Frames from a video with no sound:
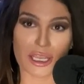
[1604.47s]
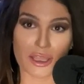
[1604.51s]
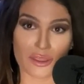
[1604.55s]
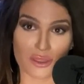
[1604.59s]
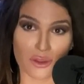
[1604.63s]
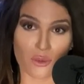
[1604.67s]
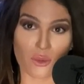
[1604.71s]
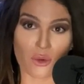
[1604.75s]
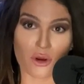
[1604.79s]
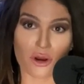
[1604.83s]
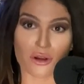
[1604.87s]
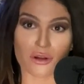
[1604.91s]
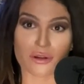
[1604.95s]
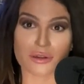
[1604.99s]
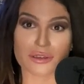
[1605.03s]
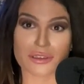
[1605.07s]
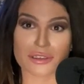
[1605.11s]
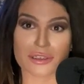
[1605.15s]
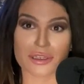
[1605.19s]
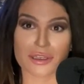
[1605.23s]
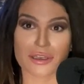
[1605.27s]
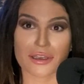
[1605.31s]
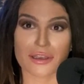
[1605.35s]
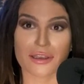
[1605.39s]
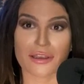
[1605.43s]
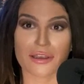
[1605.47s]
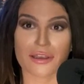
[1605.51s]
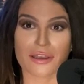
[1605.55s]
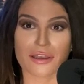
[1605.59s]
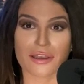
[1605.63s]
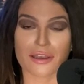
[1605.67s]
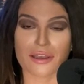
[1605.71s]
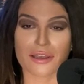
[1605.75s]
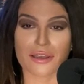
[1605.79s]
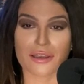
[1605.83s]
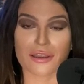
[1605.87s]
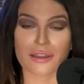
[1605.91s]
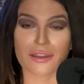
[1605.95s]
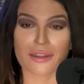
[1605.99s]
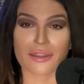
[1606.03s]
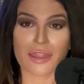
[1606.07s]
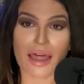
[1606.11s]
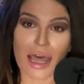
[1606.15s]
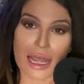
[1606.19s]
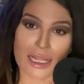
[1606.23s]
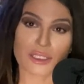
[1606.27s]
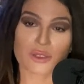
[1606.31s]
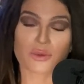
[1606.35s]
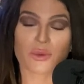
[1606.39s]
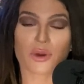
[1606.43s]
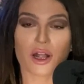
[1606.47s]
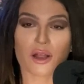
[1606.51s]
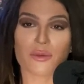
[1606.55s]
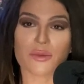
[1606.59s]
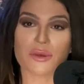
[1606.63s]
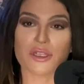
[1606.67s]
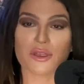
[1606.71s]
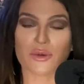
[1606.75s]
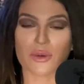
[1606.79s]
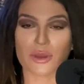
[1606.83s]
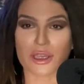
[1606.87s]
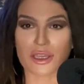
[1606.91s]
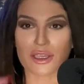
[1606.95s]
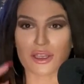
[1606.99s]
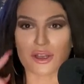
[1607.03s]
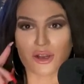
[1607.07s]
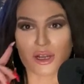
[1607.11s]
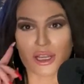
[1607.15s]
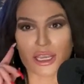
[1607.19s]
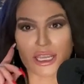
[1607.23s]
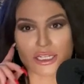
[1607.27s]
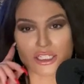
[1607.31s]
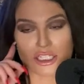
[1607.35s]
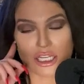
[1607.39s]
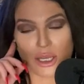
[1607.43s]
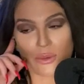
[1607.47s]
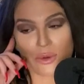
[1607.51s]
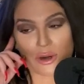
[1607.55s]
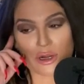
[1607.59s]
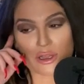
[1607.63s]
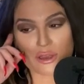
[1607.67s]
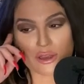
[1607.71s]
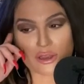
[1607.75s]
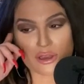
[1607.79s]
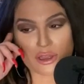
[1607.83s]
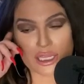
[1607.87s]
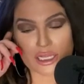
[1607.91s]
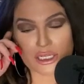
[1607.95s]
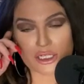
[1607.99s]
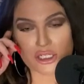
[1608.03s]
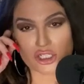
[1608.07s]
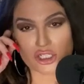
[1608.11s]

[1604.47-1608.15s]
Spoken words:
in the world. That's what I'll be doing at your age. I want to look like